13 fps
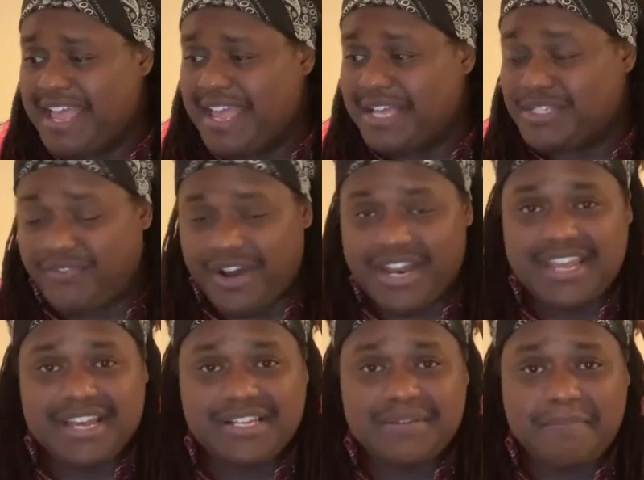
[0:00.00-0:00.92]
it's funny
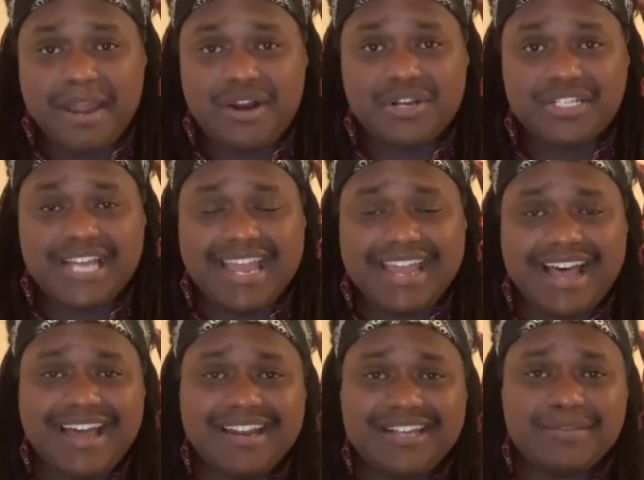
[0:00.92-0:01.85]
because America's
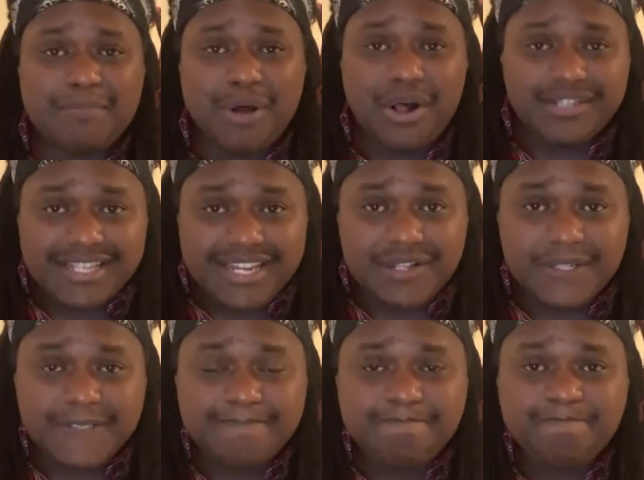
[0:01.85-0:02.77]
icon is a bald
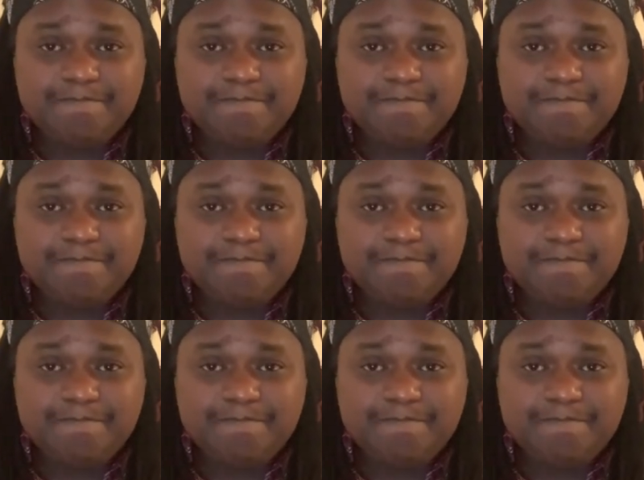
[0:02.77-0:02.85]
eagle.